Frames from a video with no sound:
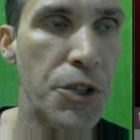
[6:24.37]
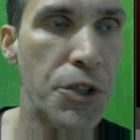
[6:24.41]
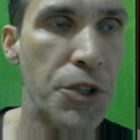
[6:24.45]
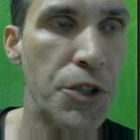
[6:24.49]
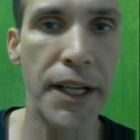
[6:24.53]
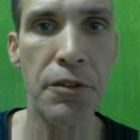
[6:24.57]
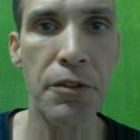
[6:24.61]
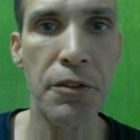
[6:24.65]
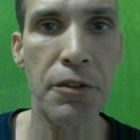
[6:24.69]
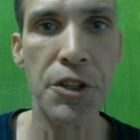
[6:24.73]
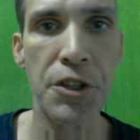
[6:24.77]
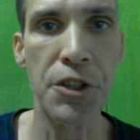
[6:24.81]
to
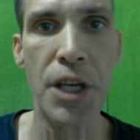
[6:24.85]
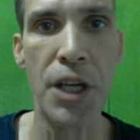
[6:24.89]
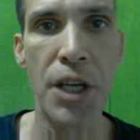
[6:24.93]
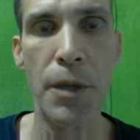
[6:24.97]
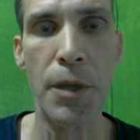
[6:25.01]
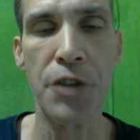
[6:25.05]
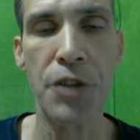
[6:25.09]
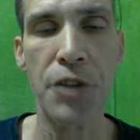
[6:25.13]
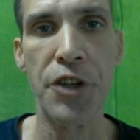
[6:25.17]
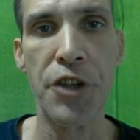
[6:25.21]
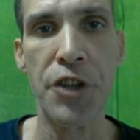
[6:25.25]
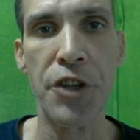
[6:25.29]
date every
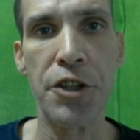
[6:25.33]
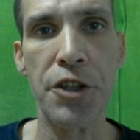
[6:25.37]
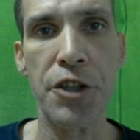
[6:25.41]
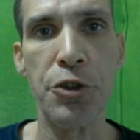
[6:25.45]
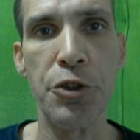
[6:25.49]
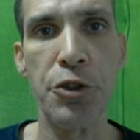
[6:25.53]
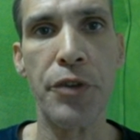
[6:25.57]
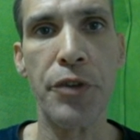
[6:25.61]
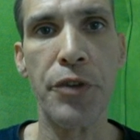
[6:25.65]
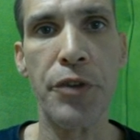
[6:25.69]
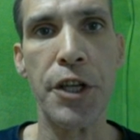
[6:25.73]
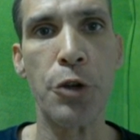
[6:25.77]
time I send a
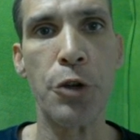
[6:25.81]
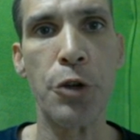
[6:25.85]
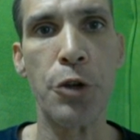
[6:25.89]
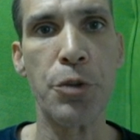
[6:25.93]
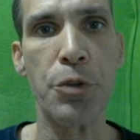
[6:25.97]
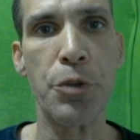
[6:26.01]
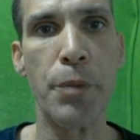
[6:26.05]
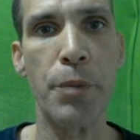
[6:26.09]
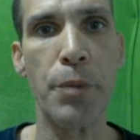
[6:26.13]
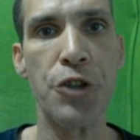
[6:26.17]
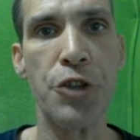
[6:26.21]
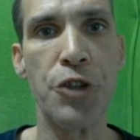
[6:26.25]
new video
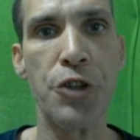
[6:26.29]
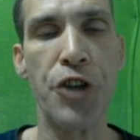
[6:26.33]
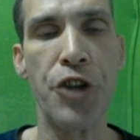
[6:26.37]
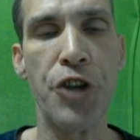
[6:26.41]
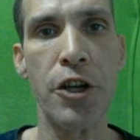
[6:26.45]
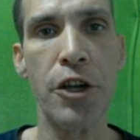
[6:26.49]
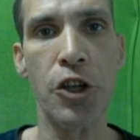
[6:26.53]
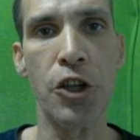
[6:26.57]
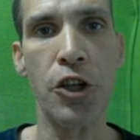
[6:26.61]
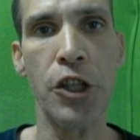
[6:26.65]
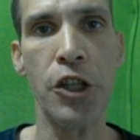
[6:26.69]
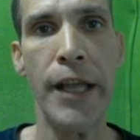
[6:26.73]
to my
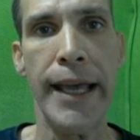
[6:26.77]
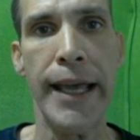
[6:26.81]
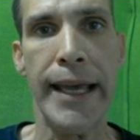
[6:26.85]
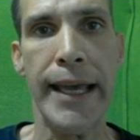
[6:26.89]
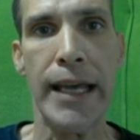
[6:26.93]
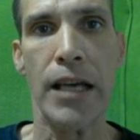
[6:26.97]
channel.